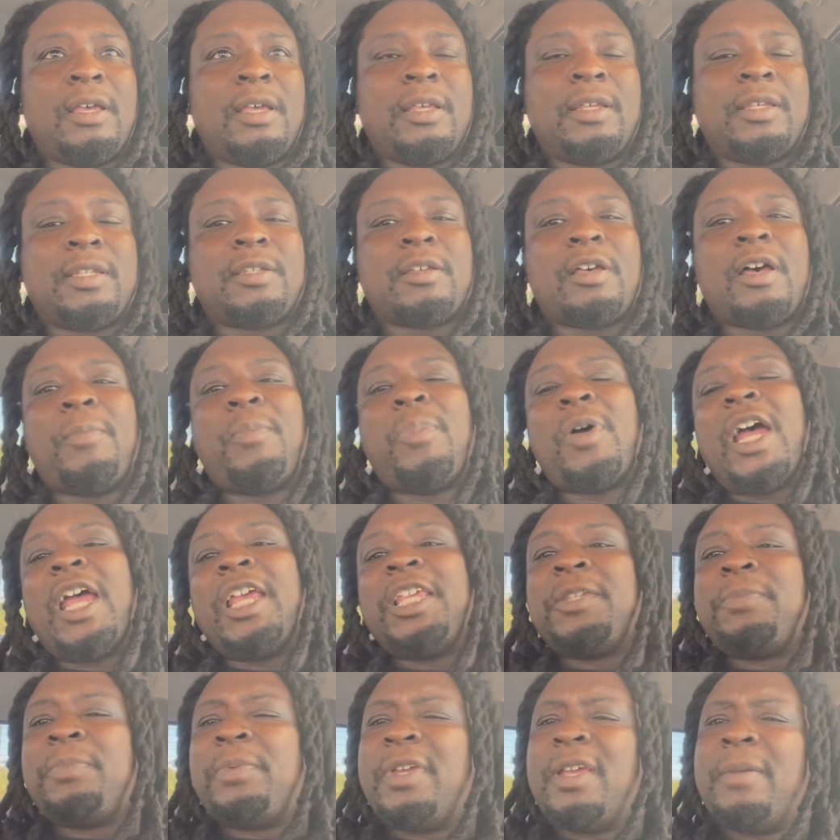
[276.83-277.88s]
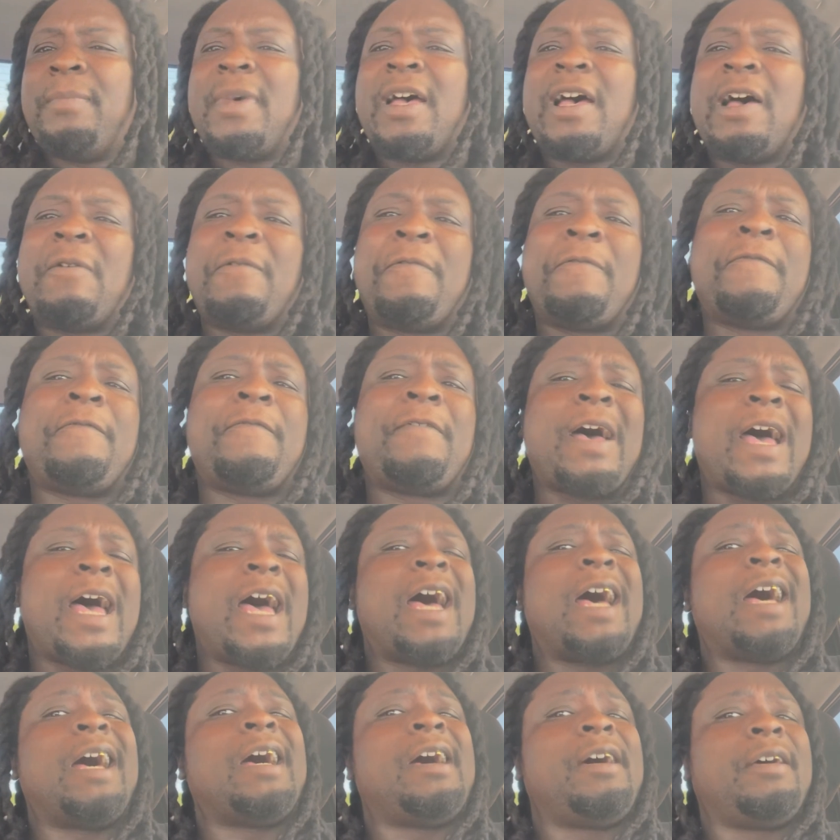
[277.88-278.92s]
So I probably spend about
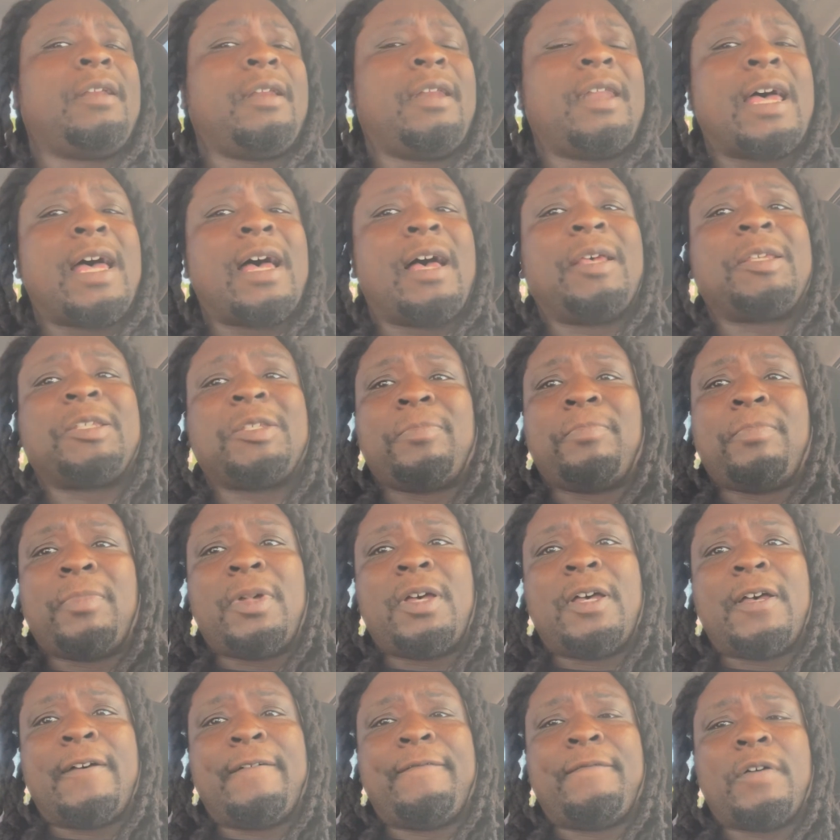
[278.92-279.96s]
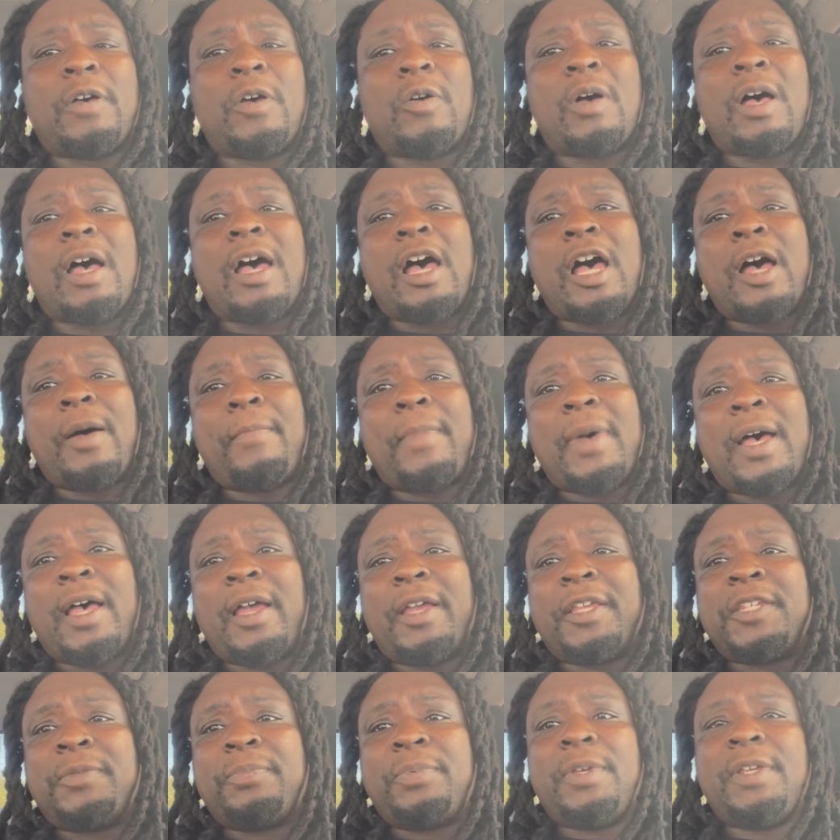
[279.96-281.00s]
$500 a month on all my
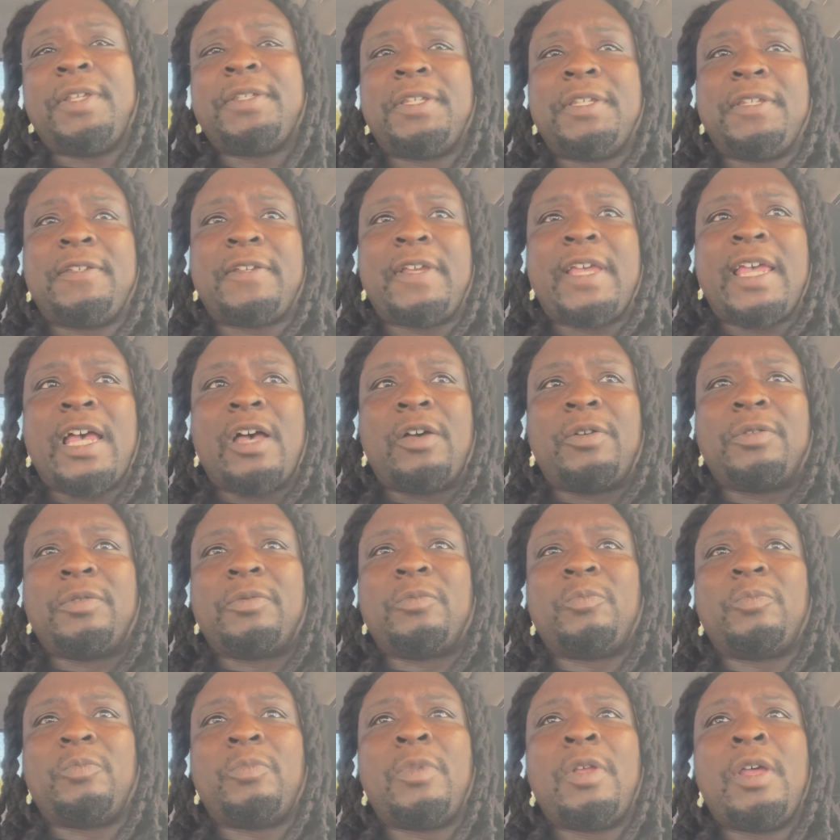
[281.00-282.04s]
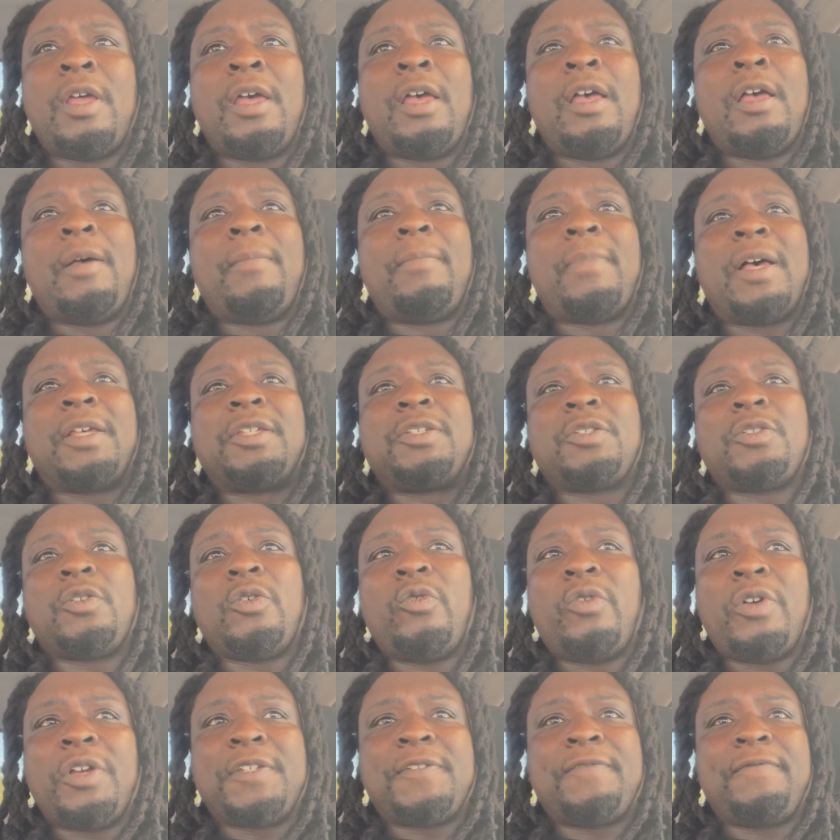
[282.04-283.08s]
expenses, counting my
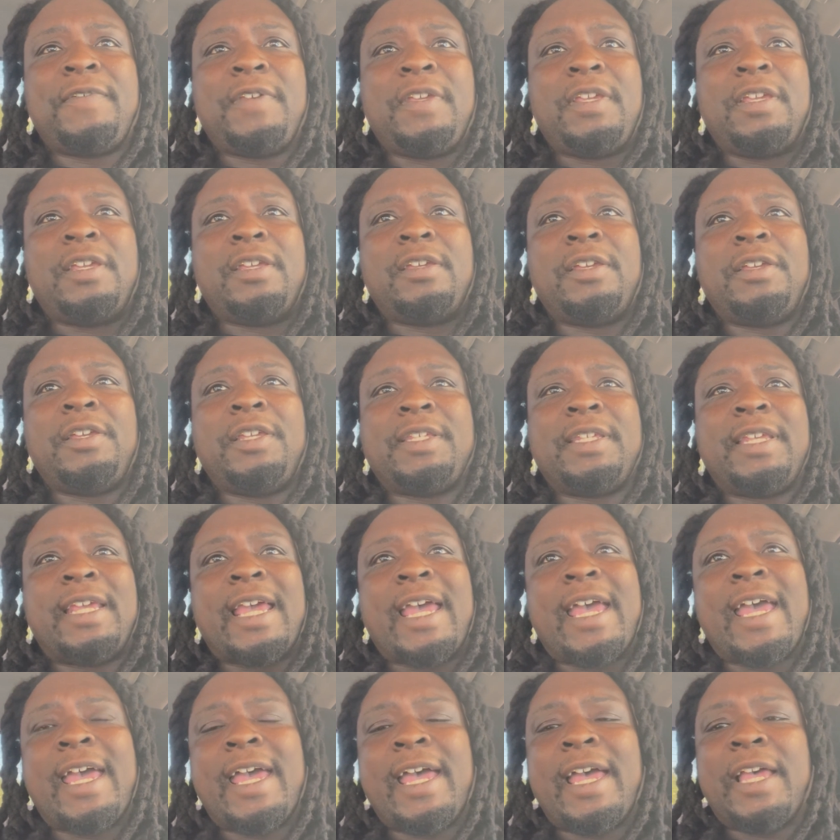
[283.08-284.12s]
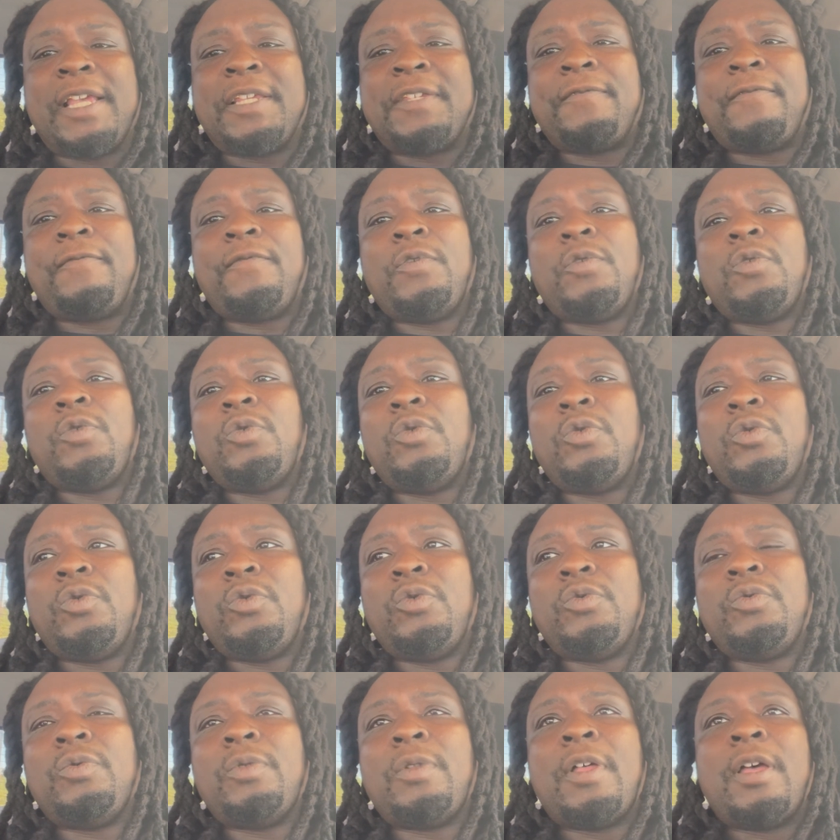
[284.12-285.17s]
storage fees, gas,
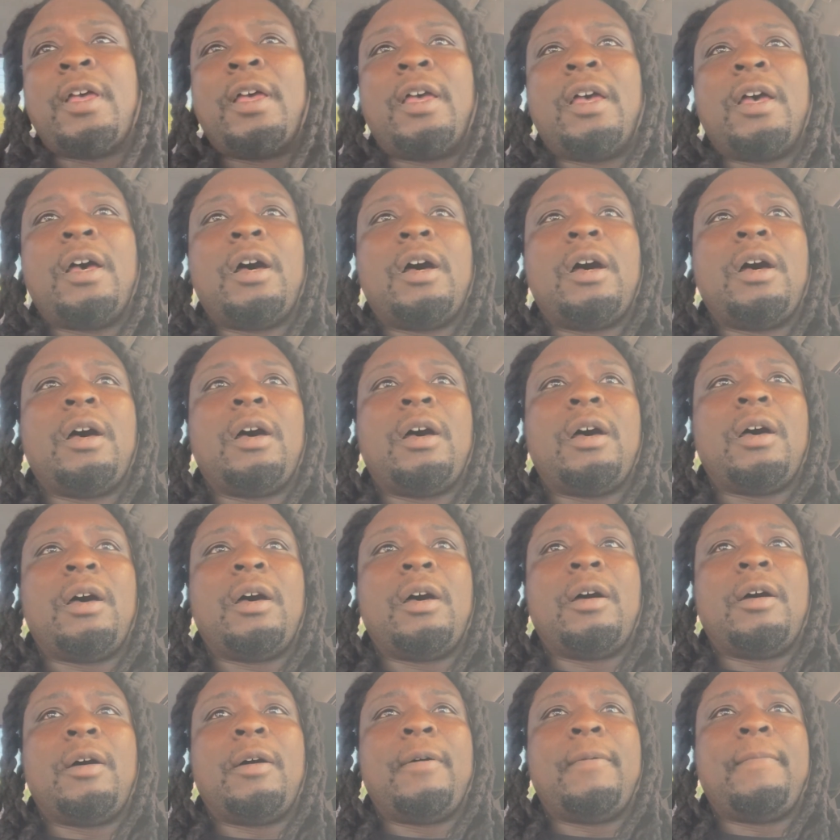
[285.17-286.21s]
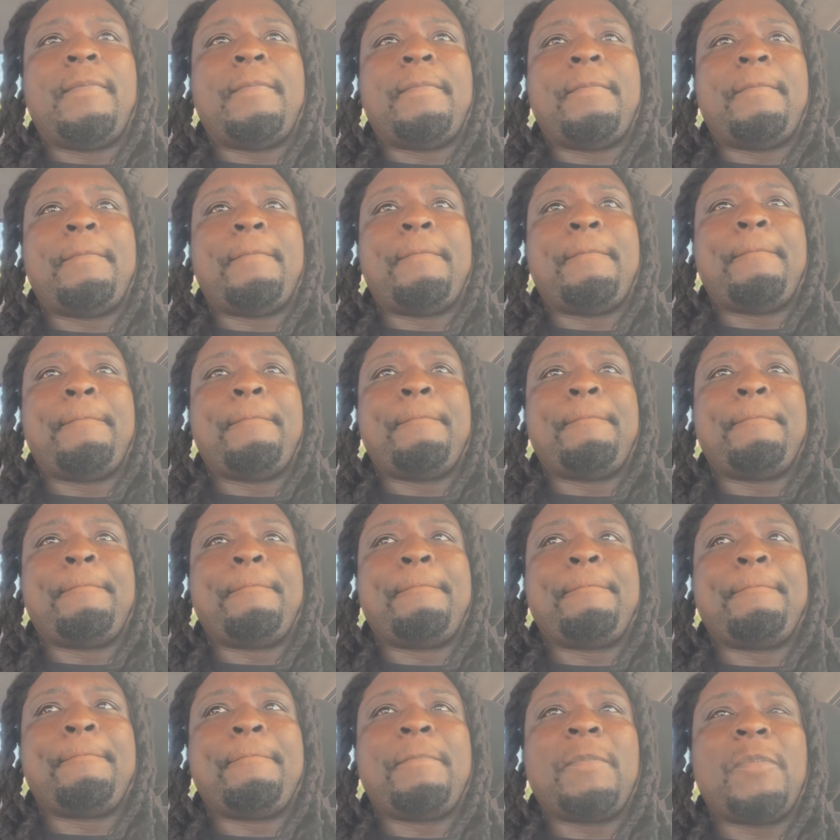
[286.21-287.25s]
food.
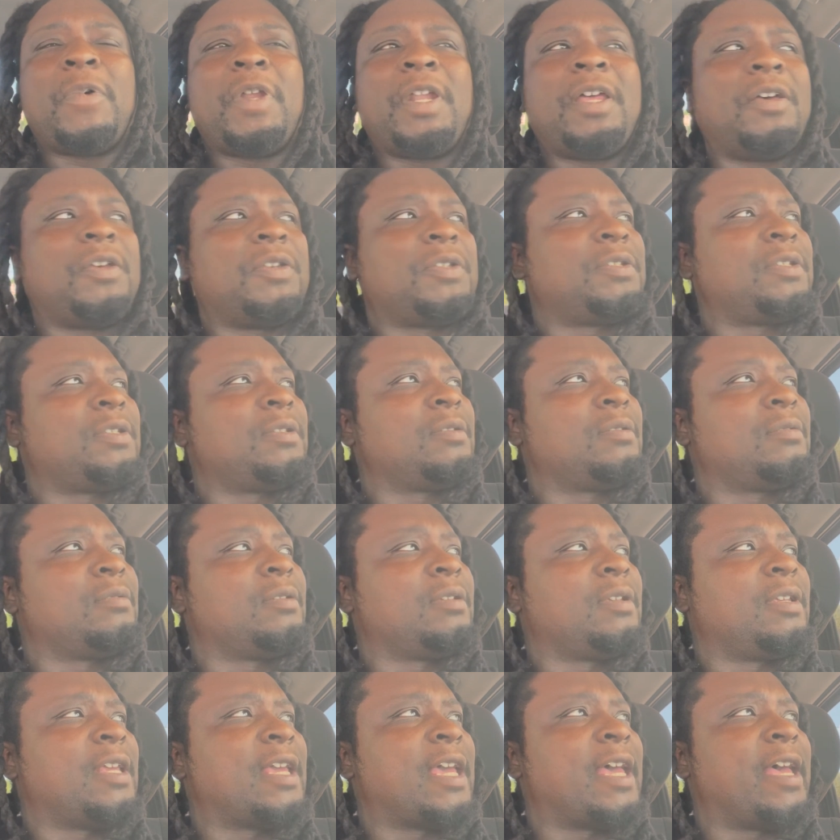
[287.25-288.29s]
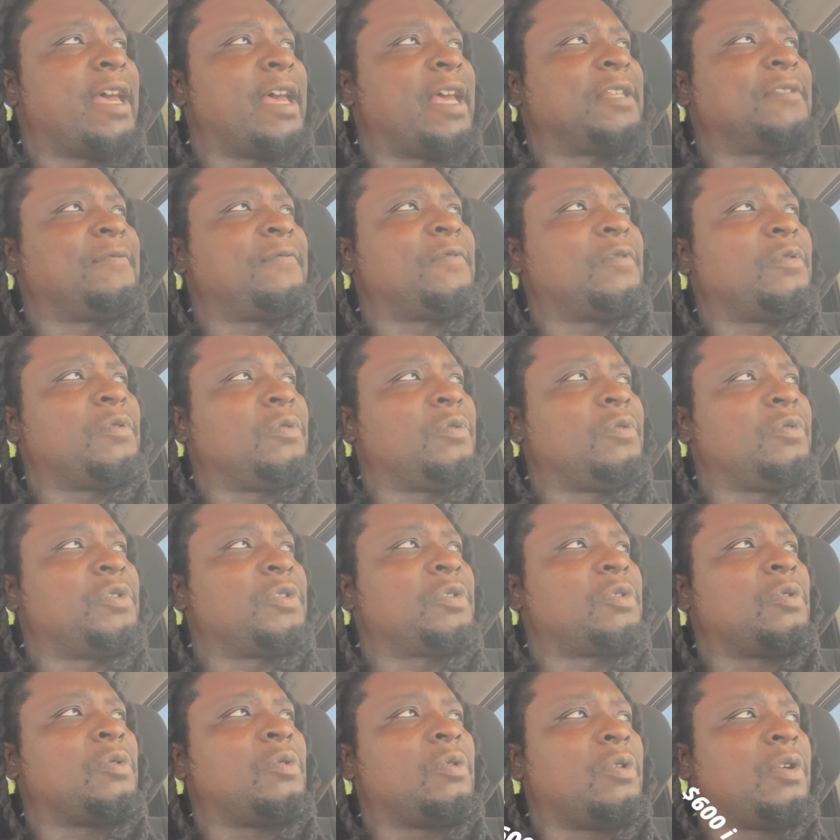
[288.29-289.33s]
What else? Gas, food,
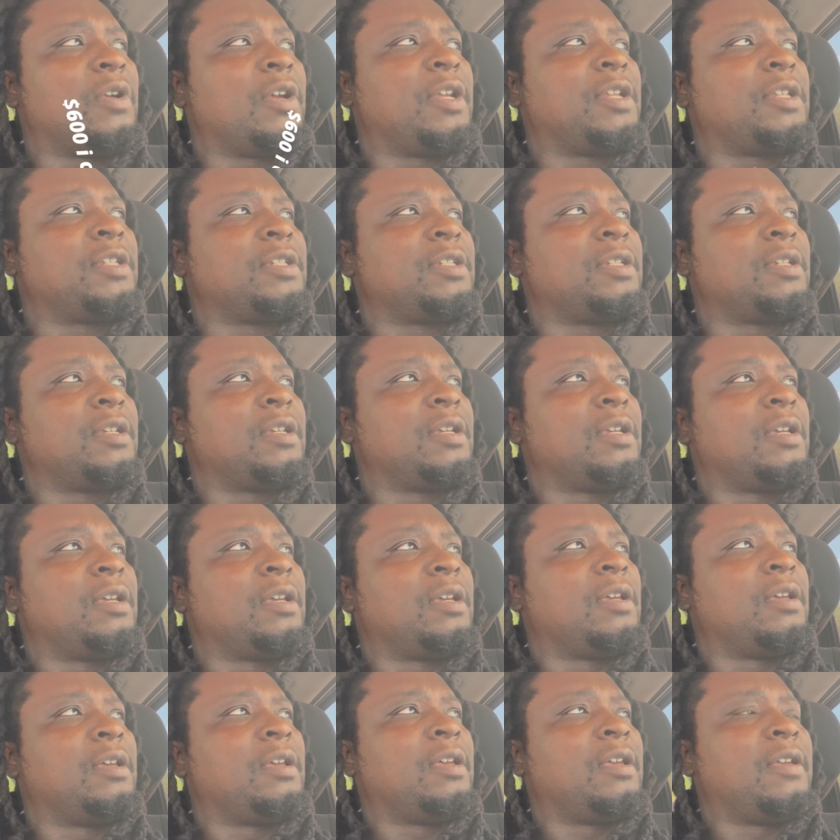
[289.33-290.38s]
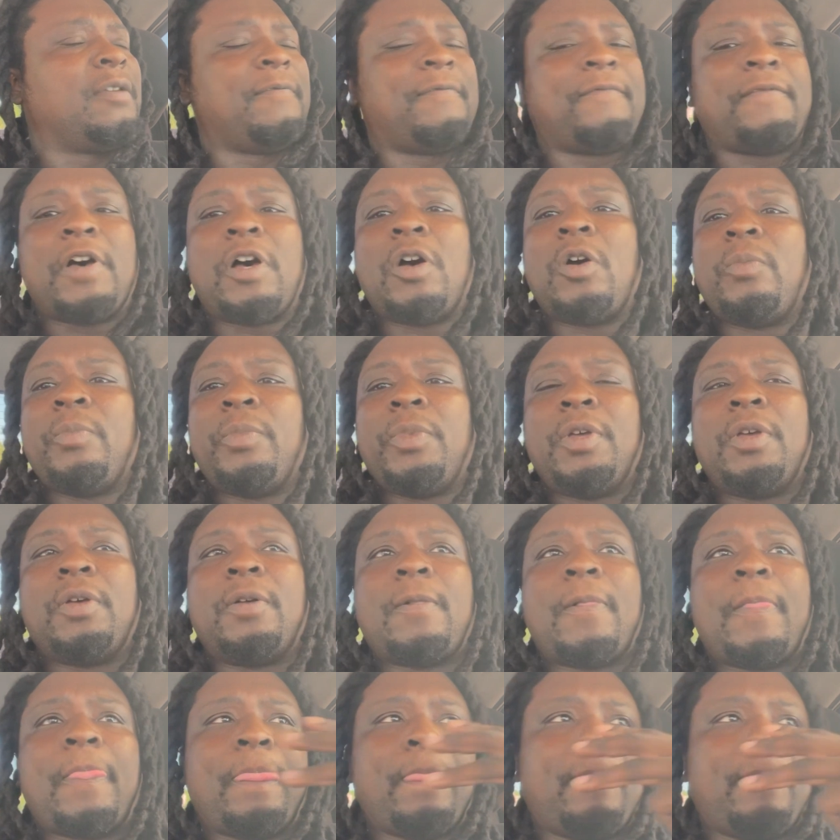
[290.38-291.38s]
storage, and phone bill.